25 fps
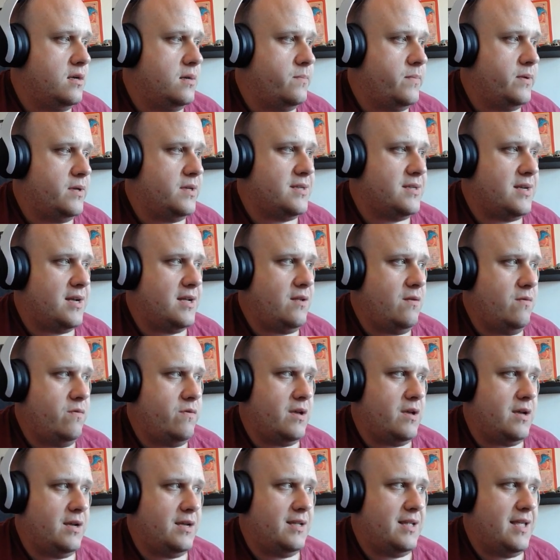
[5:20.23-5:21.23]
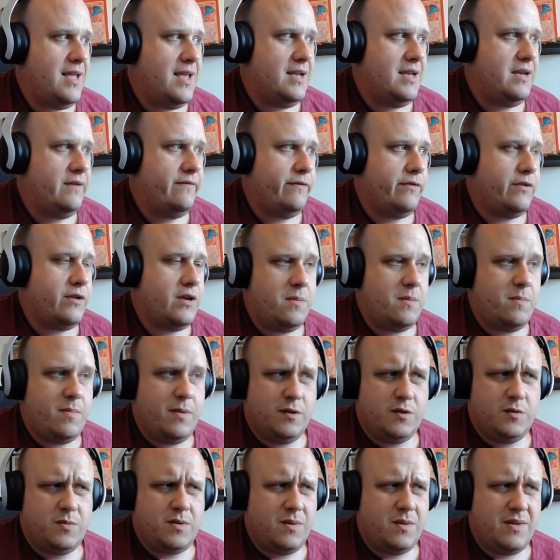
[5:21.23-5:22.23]
Because I don't think I can hit a level 30
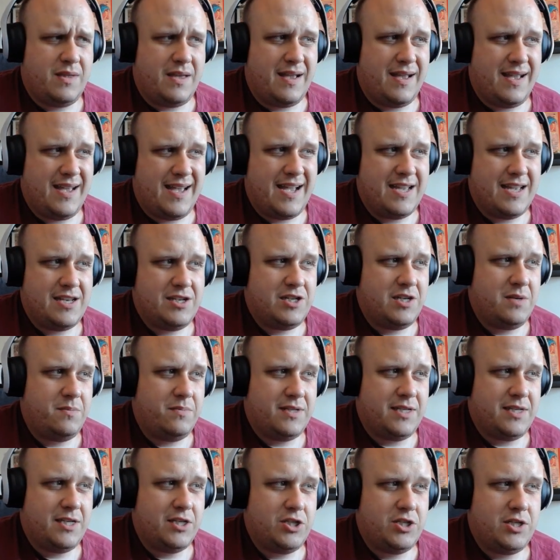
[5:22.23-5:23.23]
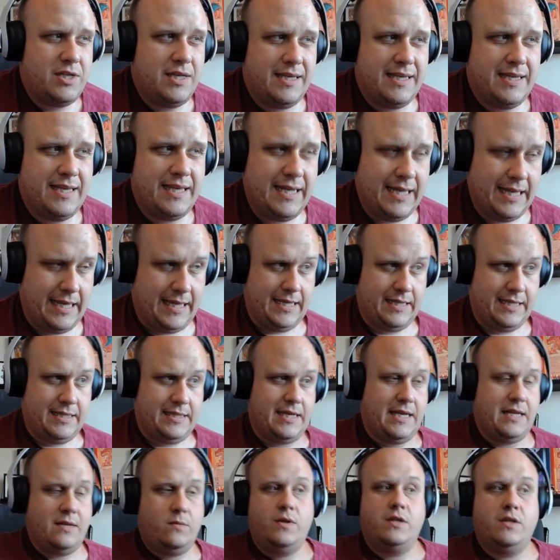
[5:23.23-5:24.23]
Bellsprout without actually potentially killing it,
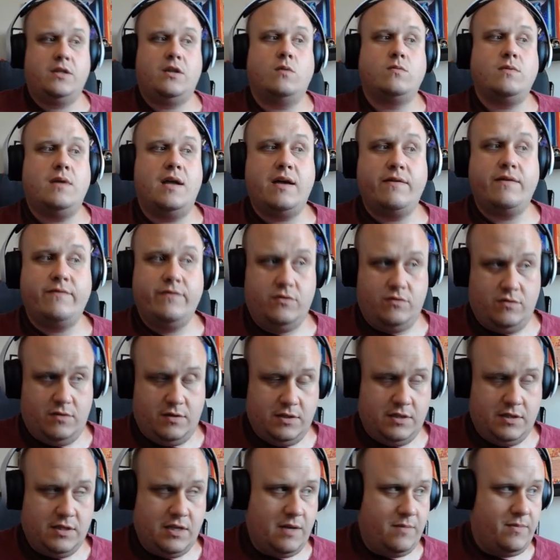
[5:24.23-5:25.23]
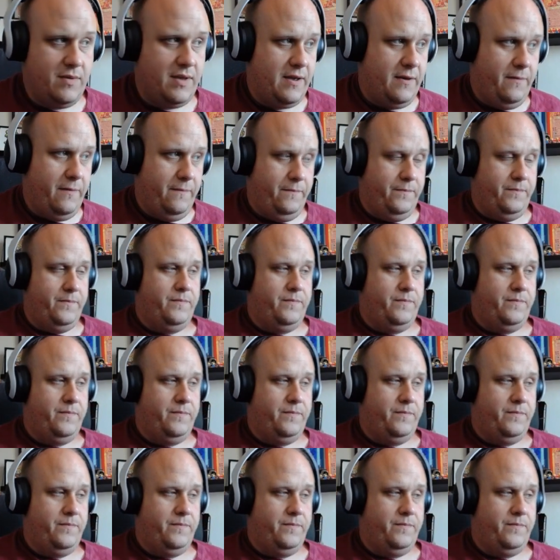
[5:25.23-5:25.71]
and we don't have a grass type yet.